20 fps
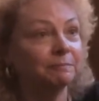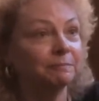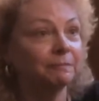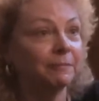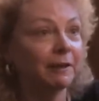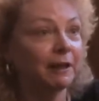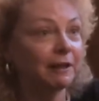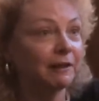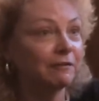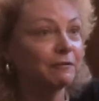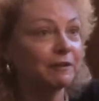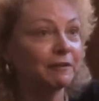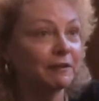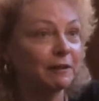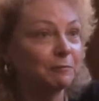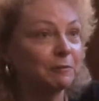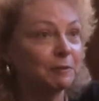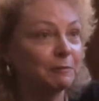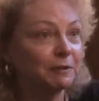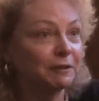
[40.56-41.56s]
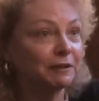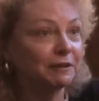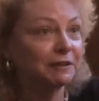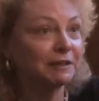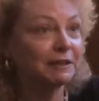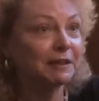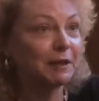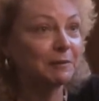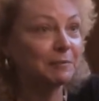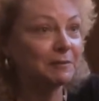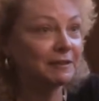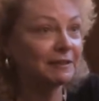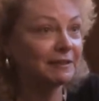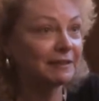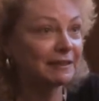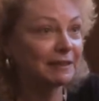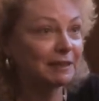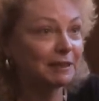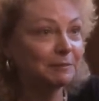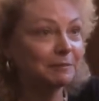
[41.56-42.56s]
about everything women could tell me, it
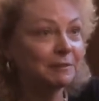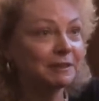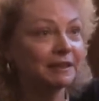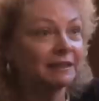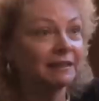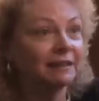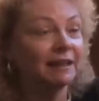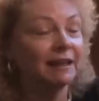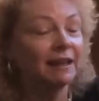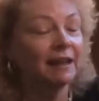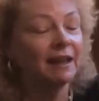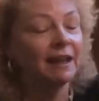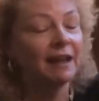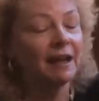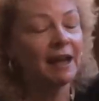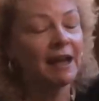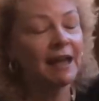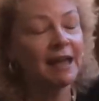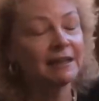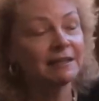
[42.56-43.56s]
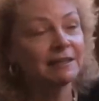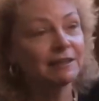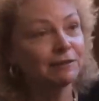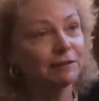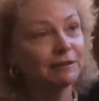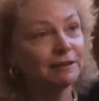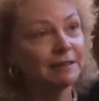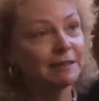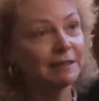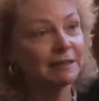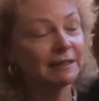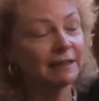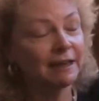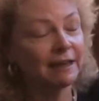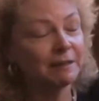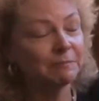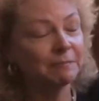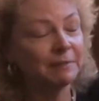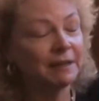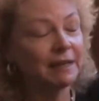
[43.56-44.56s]
seemed, and I had started
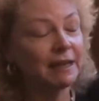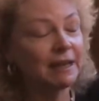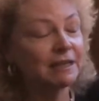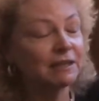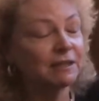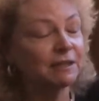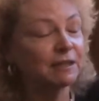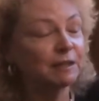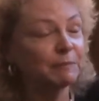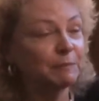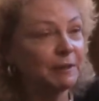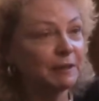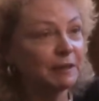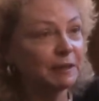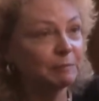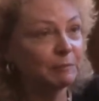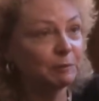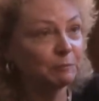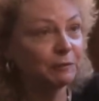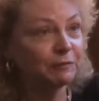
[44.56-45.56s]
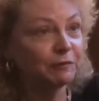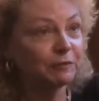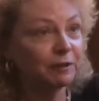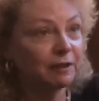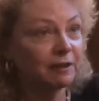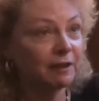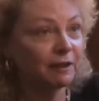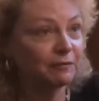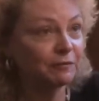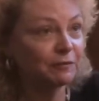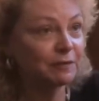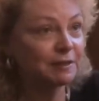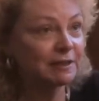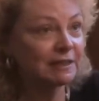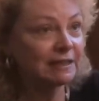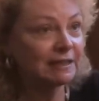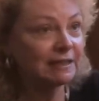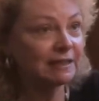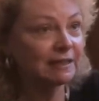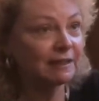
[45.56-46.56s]
being asked to speak at midwifery
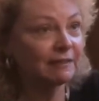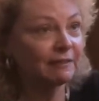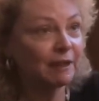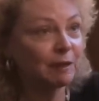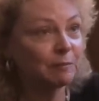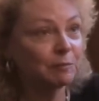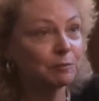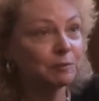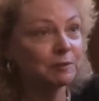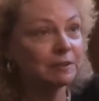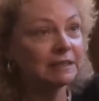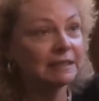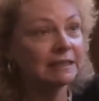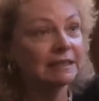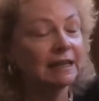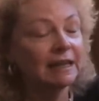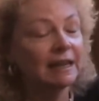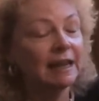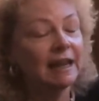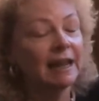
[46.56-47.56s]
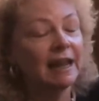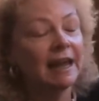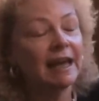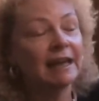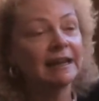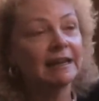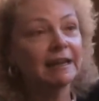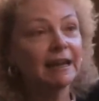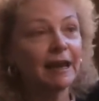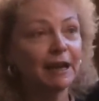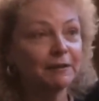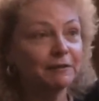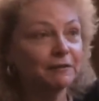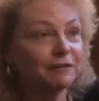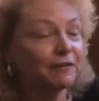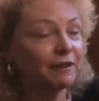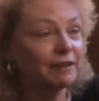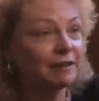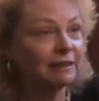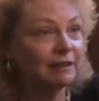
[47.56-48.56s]
conferences at that point. And I kind of
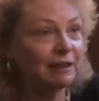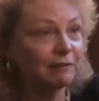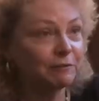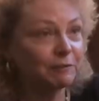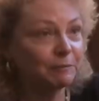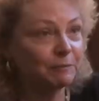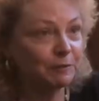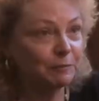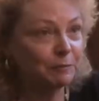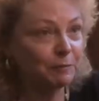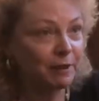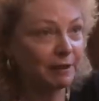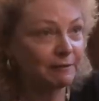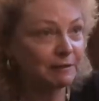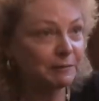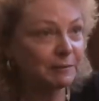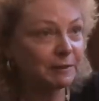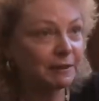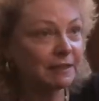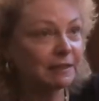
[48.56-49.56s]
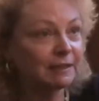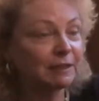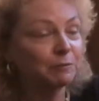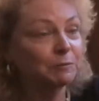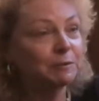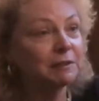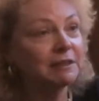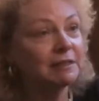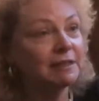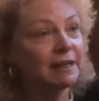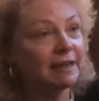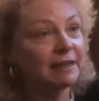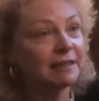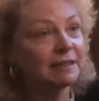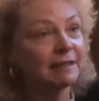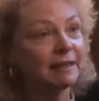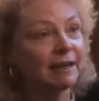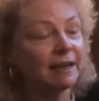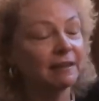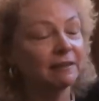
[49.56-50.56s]
fell in love with midwives because I
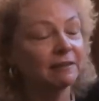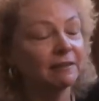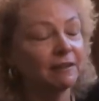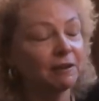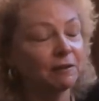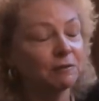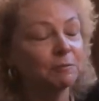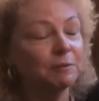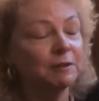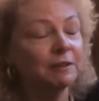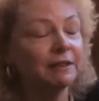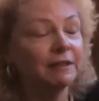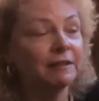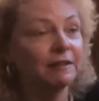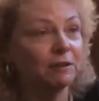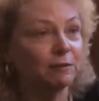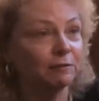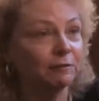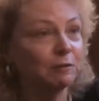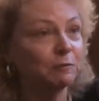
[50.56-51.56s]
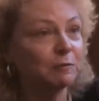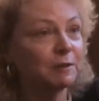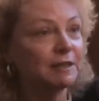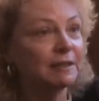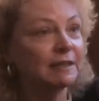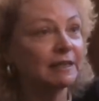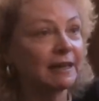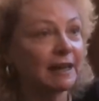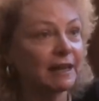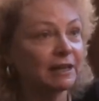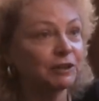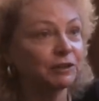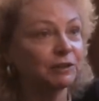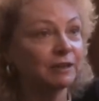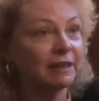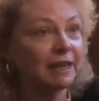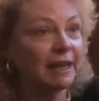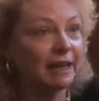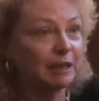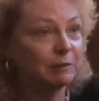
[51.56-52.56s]
realized that they're really the only ones that actually
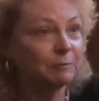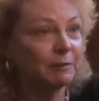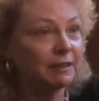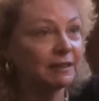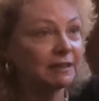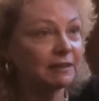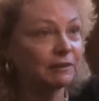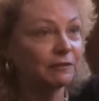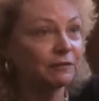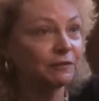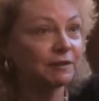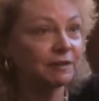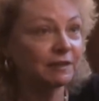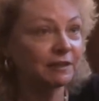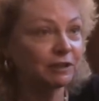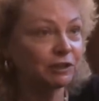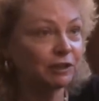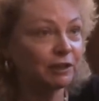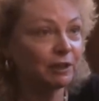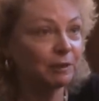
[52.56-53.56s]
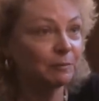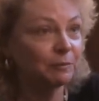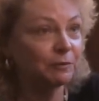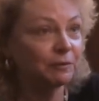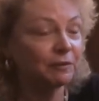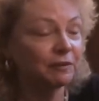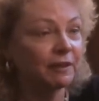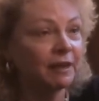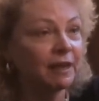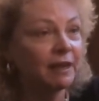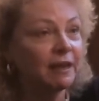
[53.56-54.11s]
can make a difference in childbirth.